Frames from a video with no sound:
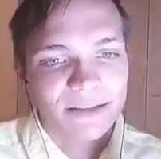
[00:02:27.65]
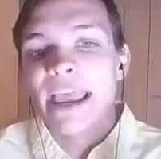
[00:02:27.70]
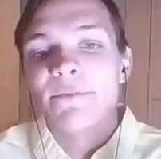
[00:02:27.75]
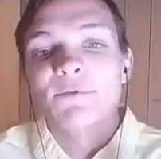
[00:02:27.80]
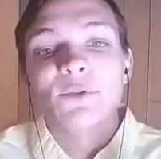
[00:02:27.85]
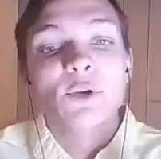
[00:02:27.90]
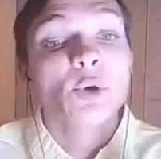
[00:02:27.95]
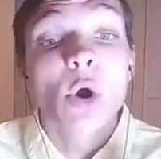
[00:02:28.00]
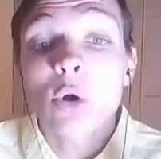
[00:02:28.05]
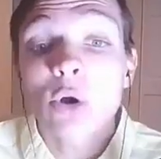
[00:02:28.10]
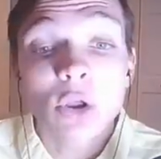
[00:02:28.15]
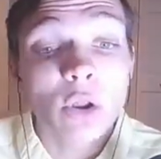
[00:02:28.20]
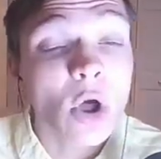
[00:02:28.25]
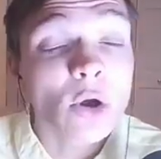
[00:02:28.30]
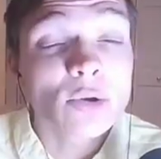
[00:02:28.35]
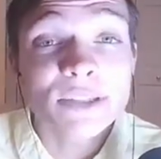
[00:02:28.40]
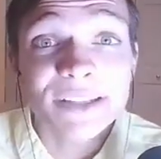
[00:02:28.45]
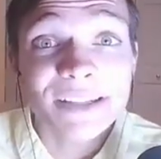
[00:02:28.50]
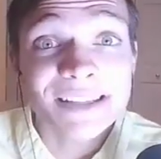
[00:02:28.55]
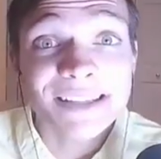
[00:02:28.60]
If you don't
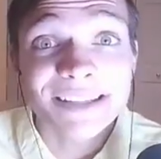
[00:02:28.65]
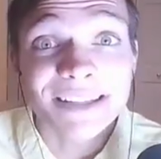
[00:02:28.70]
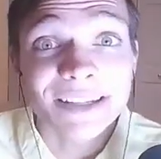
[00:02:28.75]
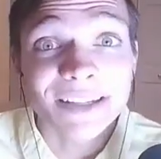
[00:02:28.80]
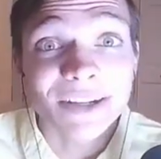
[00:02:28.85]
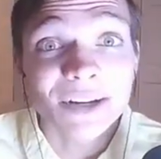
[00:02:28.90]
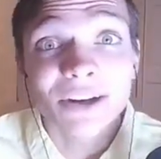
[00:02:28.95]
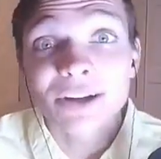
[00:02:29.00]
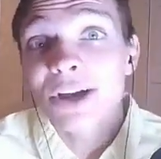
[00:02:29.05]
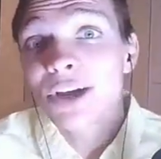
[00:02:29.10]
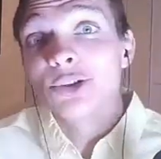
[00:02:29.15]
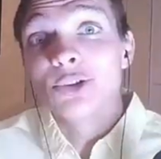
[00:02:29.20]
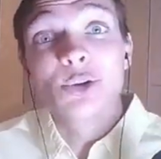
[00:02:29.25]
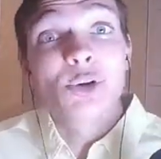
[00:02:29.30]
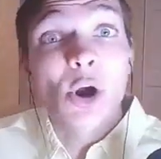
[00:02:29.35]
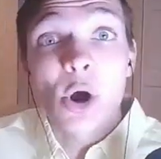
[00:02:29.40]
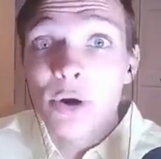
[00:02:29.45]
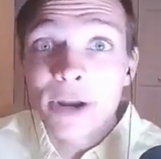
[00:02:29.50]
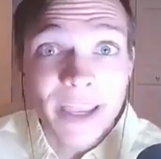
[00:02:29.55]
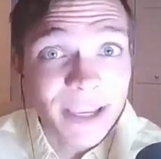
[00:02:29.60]
close this deal, you
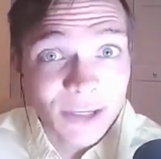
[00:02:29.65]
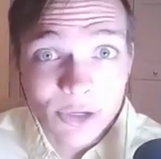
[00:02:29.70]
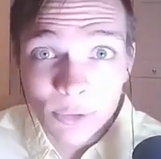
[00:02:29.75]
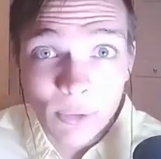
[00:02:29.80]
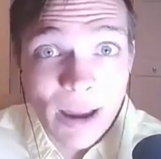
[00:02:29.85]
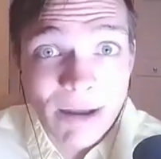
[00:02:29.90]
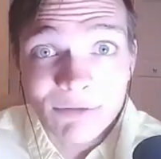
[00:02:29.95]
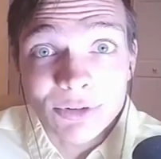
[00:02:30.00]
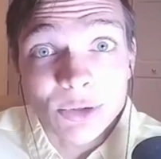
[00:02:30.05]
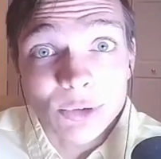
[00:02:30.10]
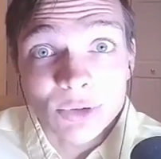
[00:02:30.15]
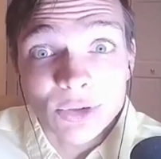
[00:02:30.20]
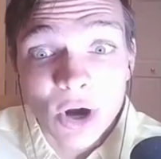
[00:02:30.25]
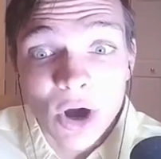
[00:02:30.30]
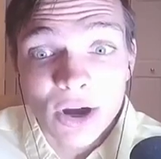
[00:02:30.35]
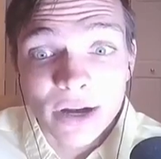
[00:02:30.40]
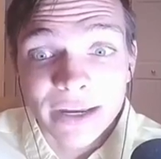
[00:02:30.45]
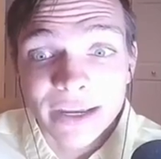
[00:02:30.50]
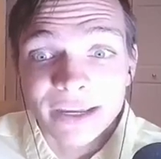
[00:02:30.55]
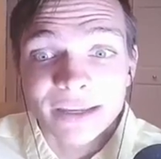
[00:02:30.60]
don't hit your revenue
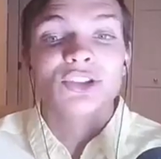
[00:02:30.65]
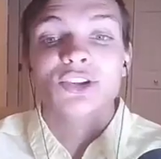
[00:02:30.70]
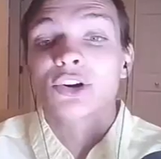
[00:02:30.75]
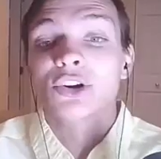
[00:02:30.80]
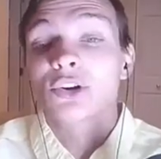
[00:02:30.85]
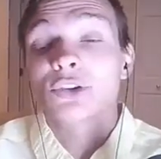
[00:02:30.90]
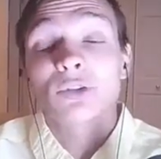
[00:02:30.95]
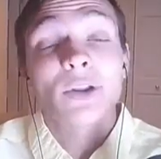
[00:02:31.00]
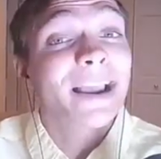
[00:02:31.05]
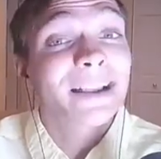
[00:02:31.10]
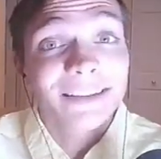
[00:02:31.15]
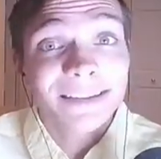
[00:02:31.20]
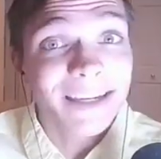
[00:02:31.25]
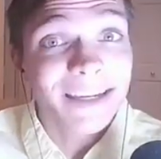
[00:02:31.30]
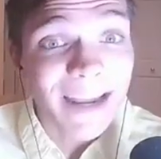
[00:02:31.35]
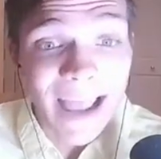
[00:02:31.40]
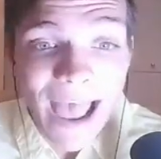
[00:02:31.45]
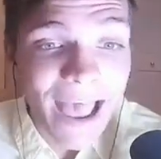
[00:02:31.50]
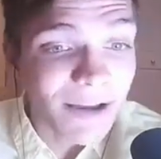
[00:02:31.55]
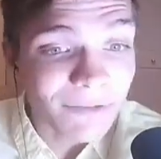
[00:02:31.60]
target. You're likely
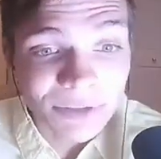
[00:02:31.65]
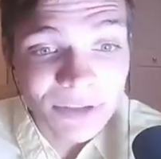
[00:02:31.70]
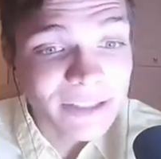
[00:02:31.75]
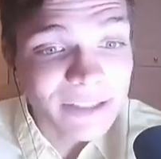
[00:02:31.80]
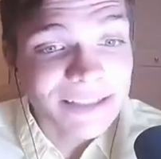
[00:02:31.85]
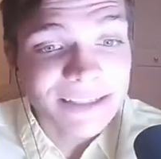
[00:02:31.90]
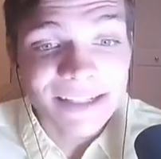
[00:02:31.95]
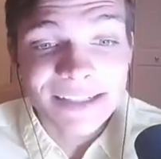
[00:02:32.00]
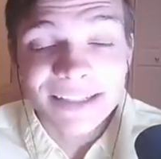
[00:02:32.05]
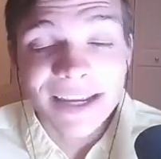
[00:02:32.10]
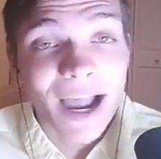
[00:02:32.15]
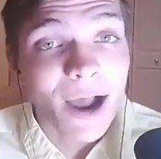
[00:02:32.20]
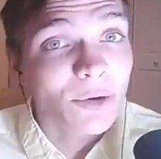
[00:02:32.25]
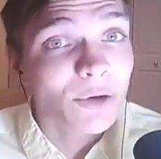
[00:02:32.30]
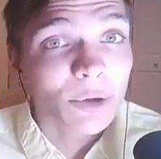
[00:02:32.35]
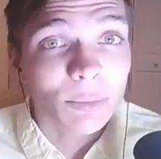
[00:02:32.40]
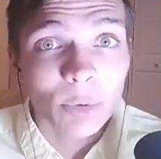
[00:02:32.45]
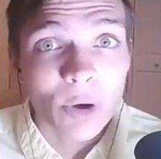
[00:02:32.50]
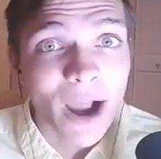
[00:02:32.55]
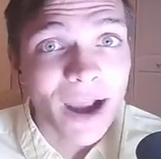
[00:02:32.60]
to heavily discount
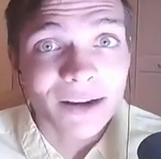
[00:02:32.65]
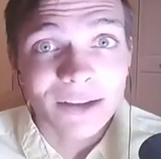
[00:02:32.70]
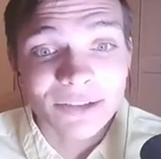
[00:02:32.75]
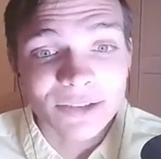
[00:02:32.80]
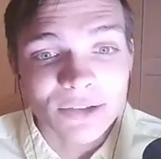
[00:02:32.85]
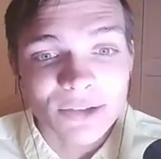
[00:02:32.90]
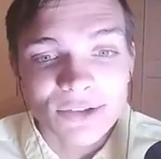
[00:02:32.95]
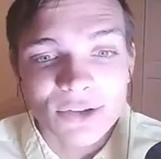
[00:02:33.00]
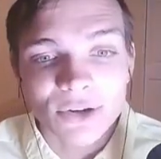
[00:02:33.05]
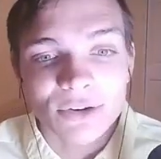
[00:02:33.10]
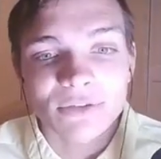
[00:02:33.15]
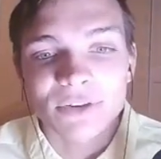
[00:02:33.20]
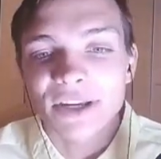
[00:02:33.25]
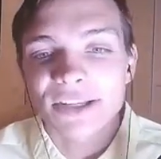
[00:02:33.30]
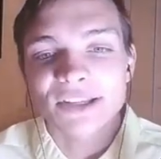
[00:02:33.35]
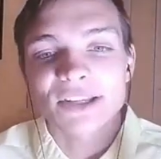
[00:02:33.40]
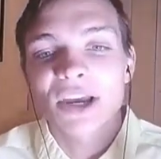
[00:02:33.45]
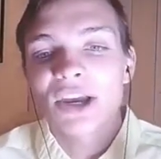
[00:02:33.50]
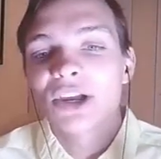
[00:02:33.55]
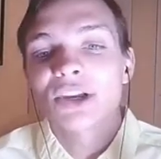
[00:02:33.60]
your product or
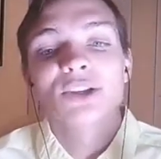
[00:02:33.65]
service.